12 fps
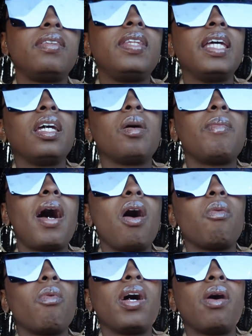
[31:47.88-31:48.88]
think
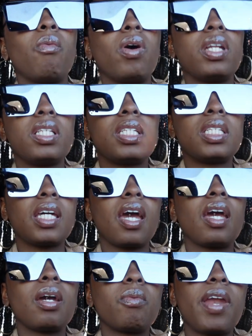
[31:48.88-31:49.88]
about what I wanted to
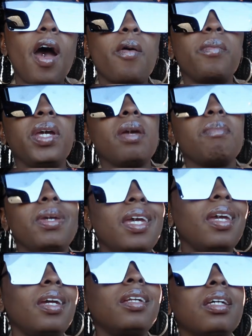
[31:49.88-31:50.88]
say without being
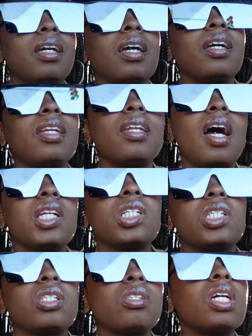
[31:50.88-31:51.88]
mean. And then I
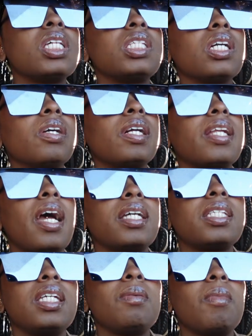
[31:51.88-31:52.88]
just sent her a
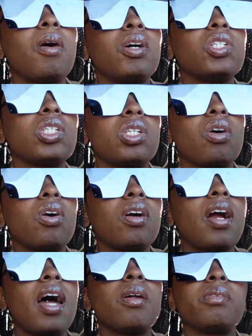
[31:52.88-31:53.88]
nice email and just told her,
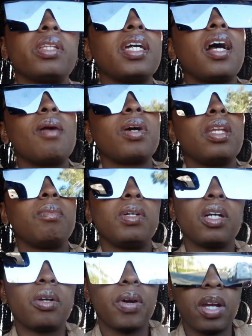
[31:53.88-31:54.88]
I don't think I'm going to
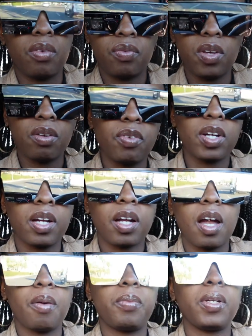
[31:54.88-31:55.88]
be a great fit for your
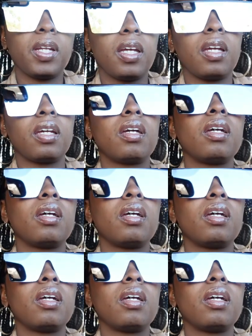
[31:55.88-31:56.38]
company.